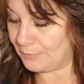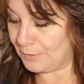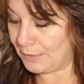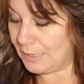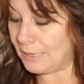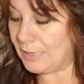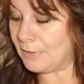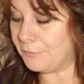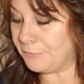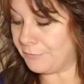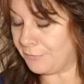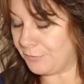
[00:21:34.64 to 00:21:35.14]

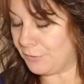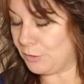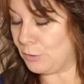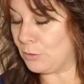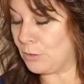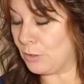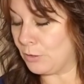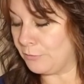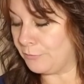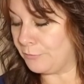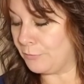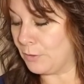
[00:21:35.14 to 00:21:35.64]
If you
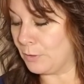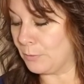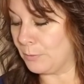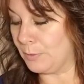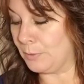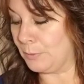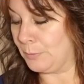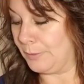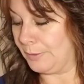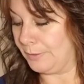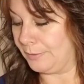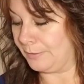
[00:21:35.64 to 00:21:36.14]
go
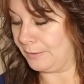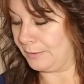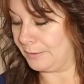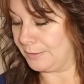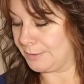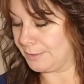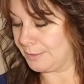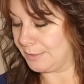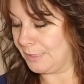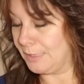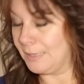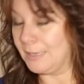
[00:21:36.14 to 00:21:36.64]
forward with
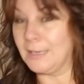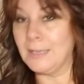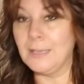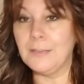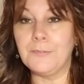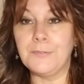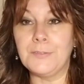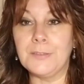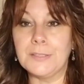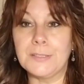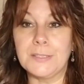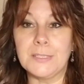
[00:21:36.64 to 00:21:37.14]
this,
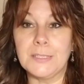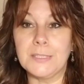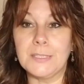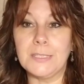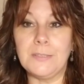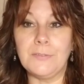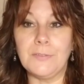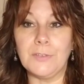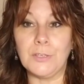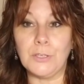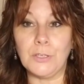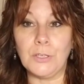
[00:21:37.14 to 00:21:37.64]
if this is
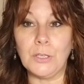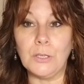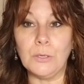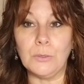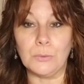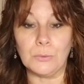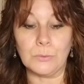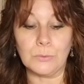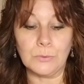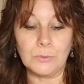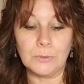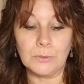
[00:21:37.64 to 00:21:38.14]
even
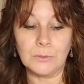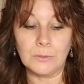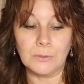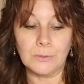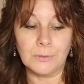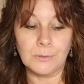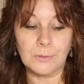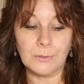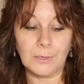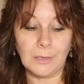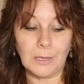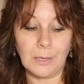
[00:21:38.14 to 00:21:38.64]
you.
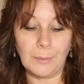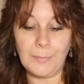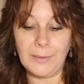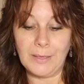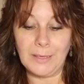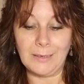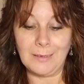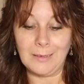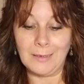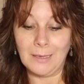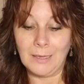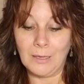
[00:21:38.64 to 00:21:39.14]
I
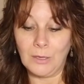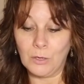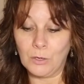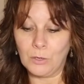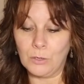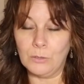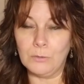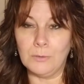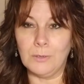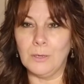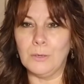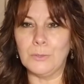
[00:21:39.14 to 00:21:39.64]
mean,
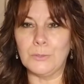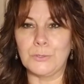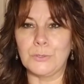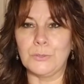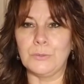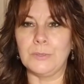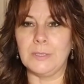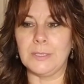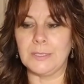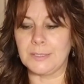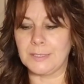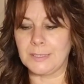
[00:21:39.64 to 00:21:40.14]
who knows who
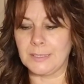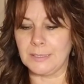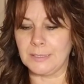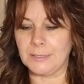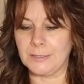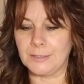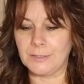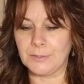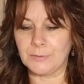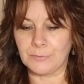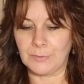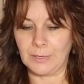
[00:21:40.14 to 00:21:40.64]
this
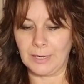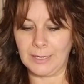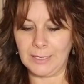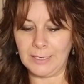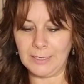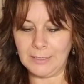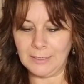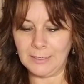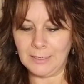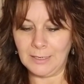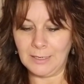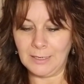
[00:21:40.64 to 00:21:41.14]
is,
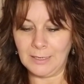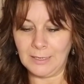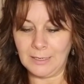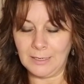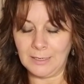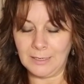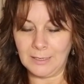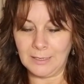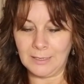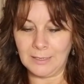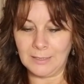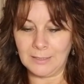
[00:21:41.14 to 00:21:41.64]
right?
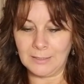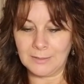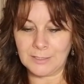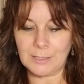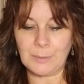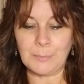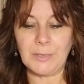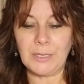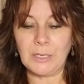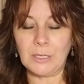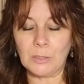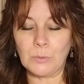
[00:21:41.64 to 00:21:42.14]

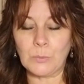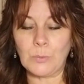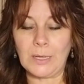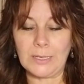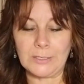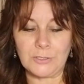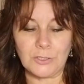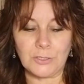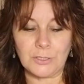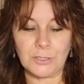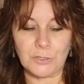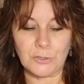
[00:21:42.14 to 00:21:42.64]
somebody could
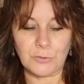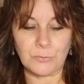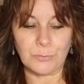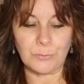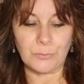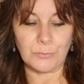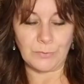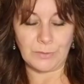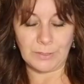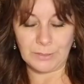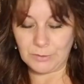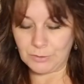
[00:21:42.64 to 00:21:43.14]
watch this
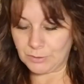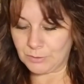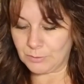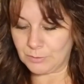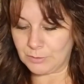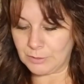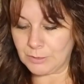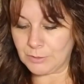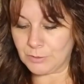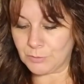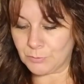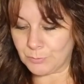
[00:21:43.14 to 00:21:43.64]
this
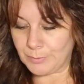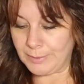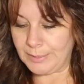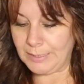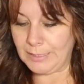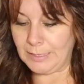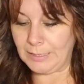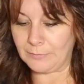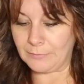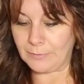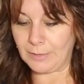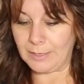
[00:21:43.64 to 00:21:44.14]
this
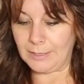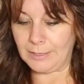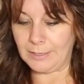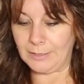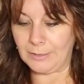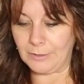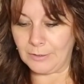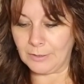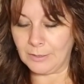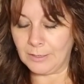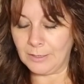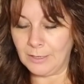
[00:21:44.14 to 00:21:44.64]
reading right
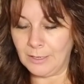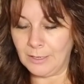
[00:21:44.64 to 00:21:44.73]
here